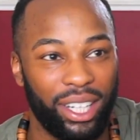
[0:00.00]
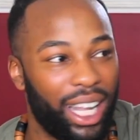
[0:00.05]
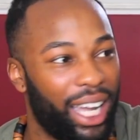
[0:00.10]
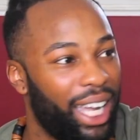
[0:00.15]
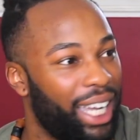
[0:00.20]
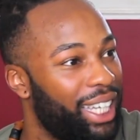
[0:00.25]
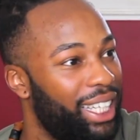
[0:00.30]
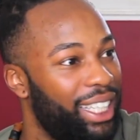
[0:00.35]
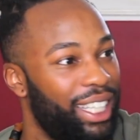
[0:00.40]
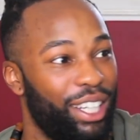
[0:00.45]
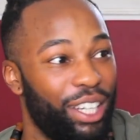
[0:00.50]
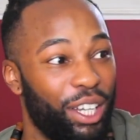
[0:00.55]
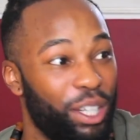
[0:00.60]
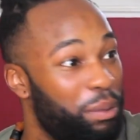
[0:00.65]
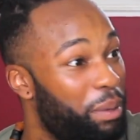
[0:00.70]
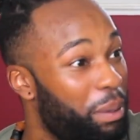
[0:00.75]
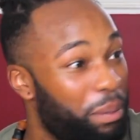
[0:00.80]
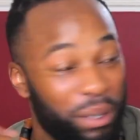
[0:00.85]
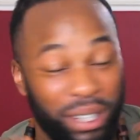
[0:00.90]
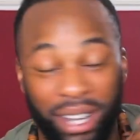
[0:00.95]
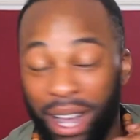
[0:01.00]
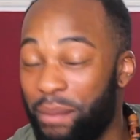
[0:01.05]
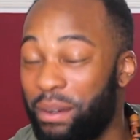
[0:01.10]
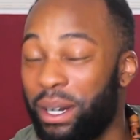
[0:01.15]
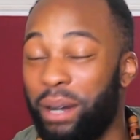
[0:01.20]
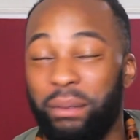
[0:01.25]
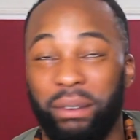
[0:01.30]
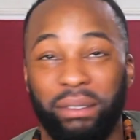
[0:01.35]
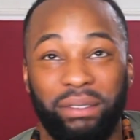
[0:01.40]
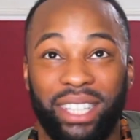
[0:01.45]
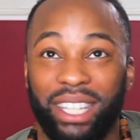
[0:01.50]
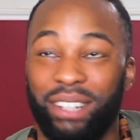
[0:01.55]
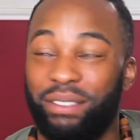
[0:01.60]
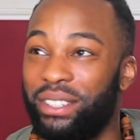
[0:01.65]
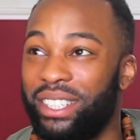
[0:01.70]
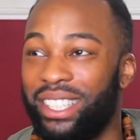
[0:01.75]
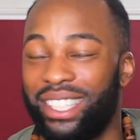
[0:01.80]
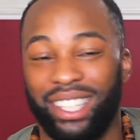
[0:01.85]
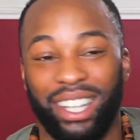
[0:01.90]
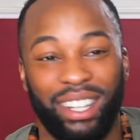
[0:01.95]
Like, loads of people were coming up with
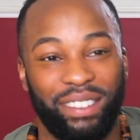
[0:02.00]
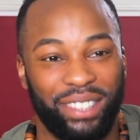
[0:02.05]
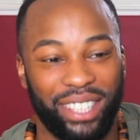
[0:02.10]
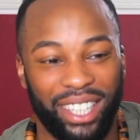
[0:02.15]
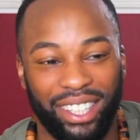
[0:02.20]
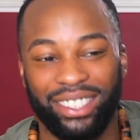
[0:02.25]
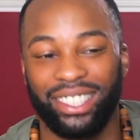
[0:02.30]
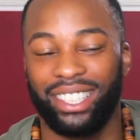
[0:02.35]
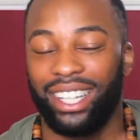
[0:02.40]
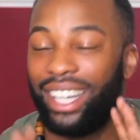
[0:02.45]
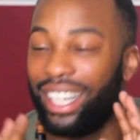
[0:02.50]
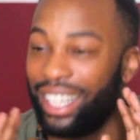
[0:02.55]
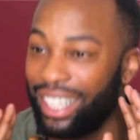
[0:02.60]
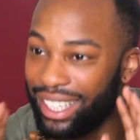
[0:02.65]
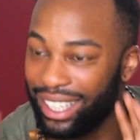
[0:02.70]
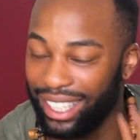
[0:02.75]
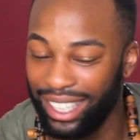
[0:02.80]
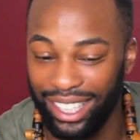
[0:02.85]
different stuff, and I was like,